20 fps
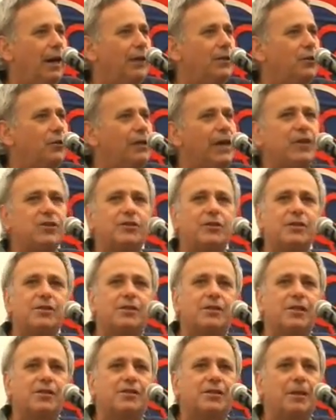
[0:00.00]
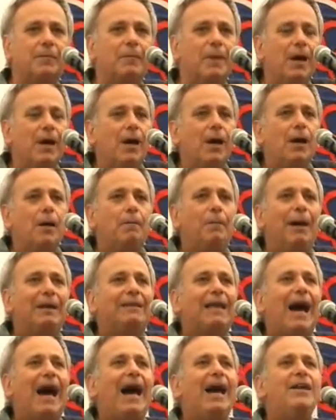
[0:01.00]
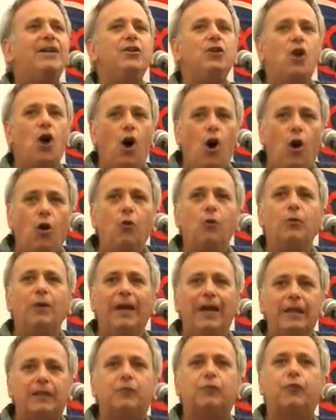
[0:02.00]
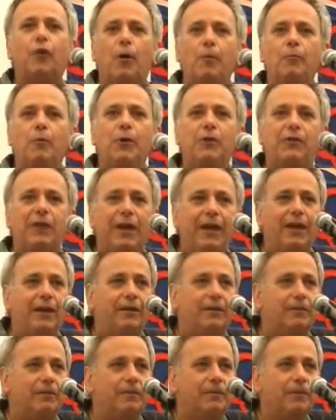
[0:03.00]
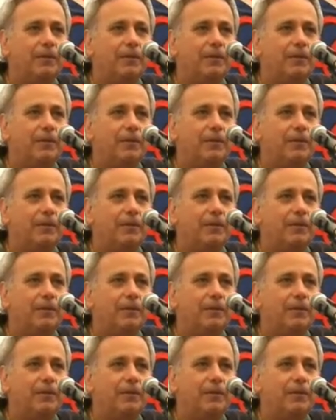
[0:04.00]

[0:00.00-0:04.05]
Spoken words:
educational system. But I know it from within.